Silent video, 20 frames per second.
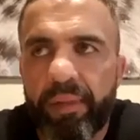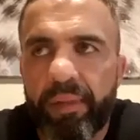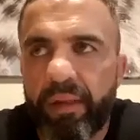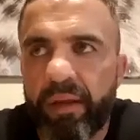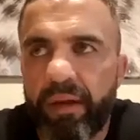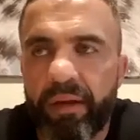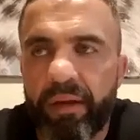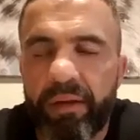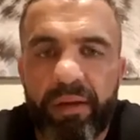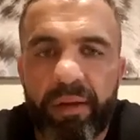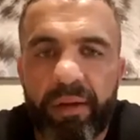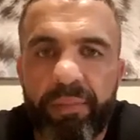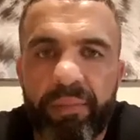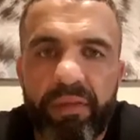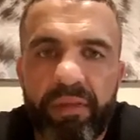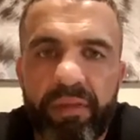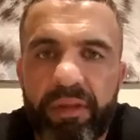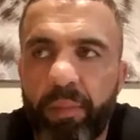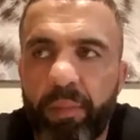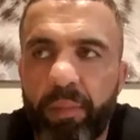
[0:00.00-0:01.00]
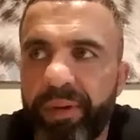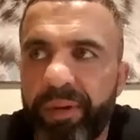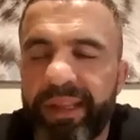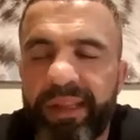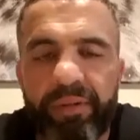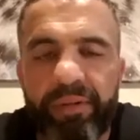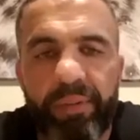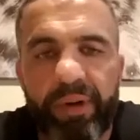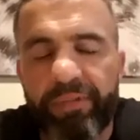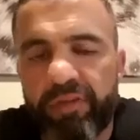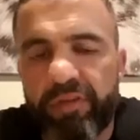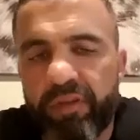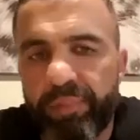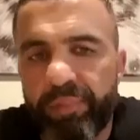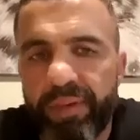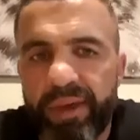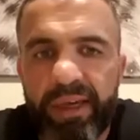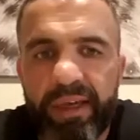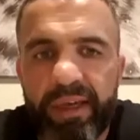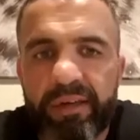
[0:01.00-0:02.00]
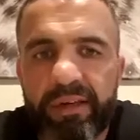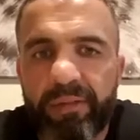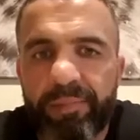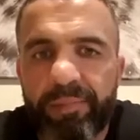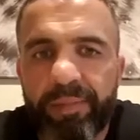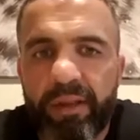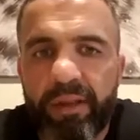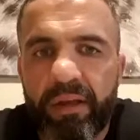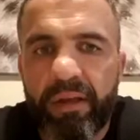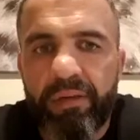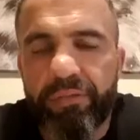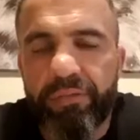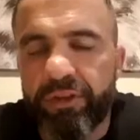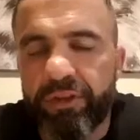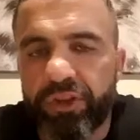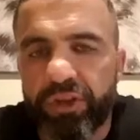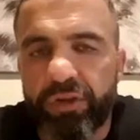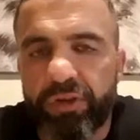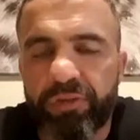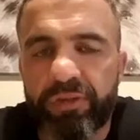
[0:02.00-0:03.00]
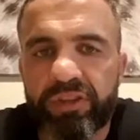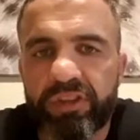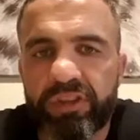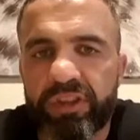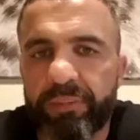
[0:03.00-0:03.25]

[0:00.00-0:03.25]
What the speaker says: and still beating everybody for speed, for endurance.